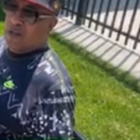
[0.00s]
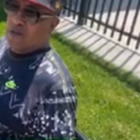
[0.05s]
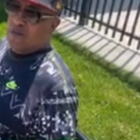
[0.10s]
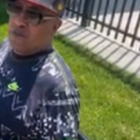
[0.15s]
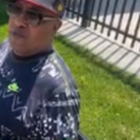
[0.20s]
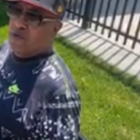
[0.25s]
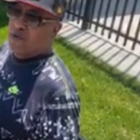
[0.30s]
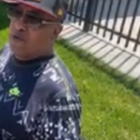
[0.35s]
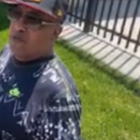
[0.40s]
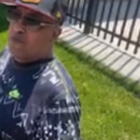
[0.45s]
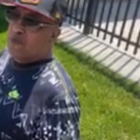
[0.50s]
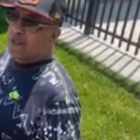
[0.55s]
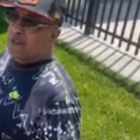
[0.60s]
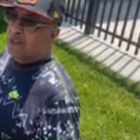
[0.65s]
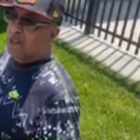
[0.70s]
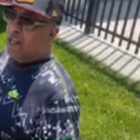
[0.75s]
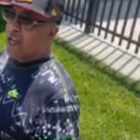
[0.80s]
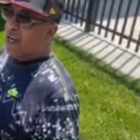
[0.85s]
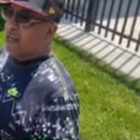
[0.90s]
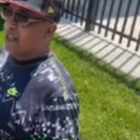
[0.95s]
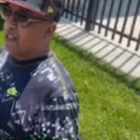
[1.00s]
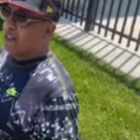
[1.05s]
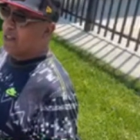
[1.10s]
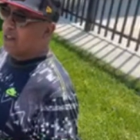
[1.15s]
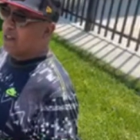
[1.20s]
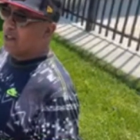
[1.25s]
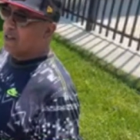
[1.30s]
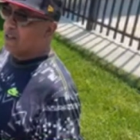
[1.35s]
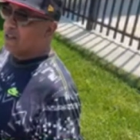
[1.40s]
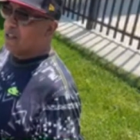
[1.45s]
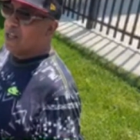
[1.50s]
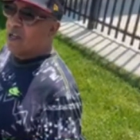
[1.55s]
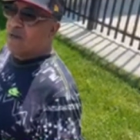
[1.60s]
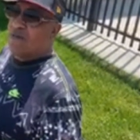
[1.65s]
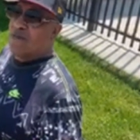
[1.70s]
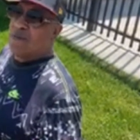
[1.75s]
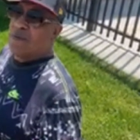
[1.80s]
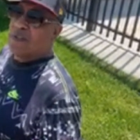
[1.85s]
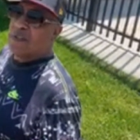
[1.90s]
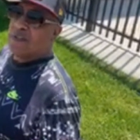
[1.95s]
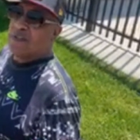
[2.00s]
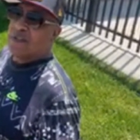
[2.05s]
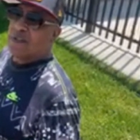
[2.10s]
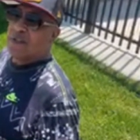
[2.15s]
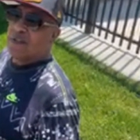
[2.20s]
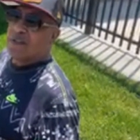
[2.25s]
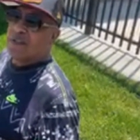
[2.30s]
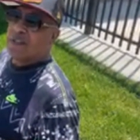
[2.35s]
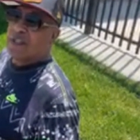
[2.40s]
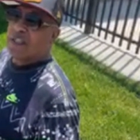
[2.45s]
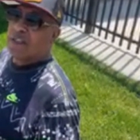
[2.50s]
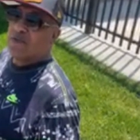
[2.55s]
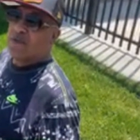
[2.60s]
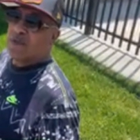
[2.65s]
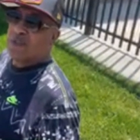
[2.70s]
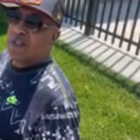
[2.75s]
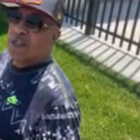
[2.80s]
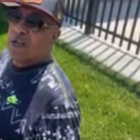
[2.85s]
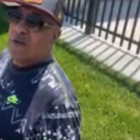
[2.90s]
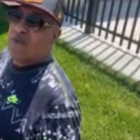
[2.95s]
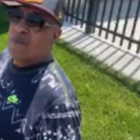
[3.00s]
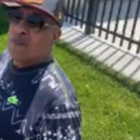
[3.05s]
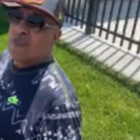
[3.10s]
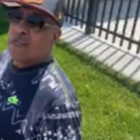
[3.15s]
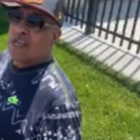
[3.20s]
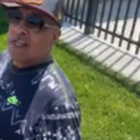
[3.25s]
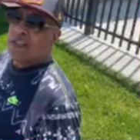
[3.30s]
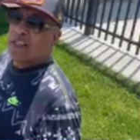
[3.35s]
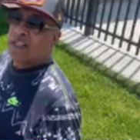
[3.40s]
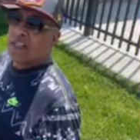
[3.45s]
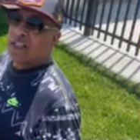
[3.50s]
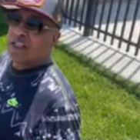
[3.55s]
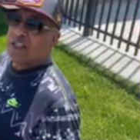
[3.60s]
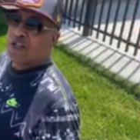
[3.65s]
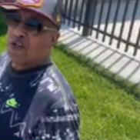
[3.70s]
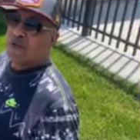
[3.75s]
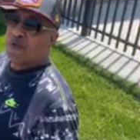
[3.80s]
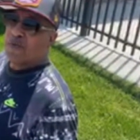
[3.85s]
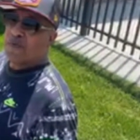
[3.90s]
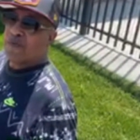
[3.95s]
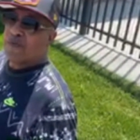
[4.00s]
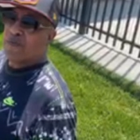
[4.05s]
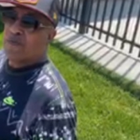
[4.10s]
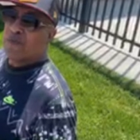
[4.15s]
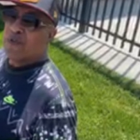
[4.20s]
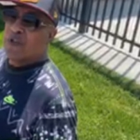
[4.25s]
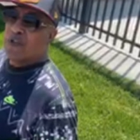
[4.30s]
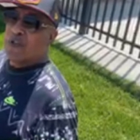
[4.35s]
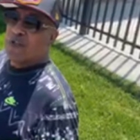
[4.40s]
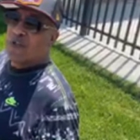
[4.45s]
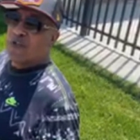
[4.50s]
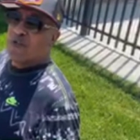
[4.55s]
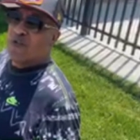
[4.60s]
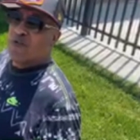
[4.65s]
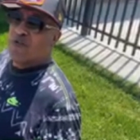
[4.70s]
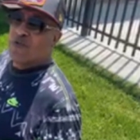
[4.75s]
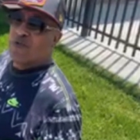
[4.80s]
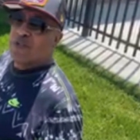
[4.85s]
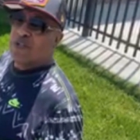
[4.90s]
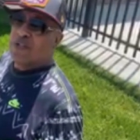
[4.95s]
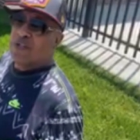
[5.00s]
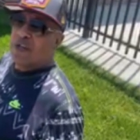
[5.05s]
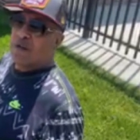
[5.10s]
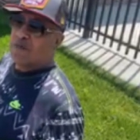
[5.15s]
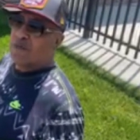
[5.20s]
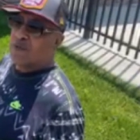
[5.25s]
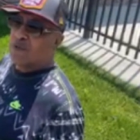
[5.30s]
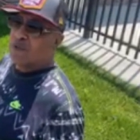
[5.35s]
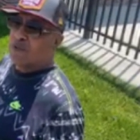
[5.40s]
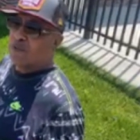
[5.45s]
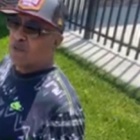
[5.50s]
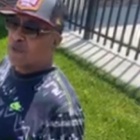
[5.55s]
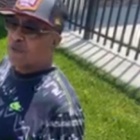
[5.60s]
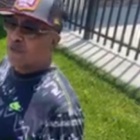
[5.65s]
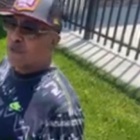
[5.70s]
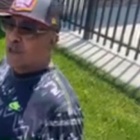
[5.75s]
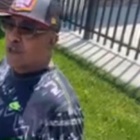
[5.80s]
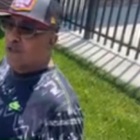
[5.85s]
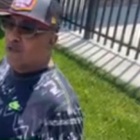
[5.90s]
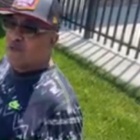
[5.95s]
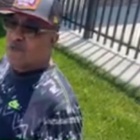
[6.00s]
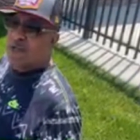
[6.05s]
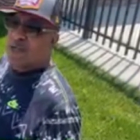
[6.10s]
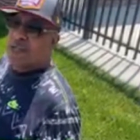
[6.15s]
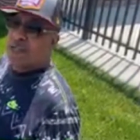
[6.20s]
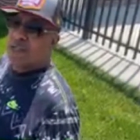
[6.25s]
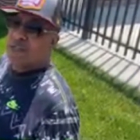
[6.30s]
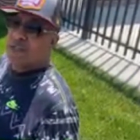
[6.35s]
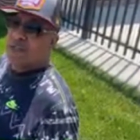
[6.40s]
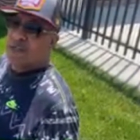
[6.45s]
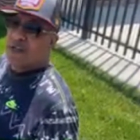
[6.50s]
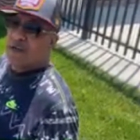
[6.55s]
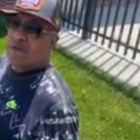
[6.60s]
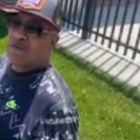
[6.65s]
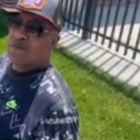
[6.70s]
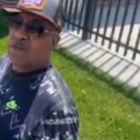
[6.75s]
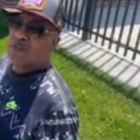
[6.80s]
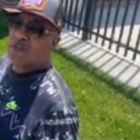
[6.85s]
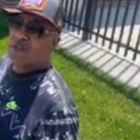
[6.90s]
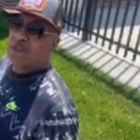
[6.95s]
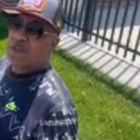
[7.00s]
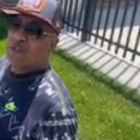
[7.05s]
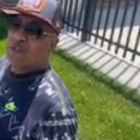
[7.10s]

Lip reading: Pretty much like the government. That's where the government got their theory from, doing the numbers. We created the numbers.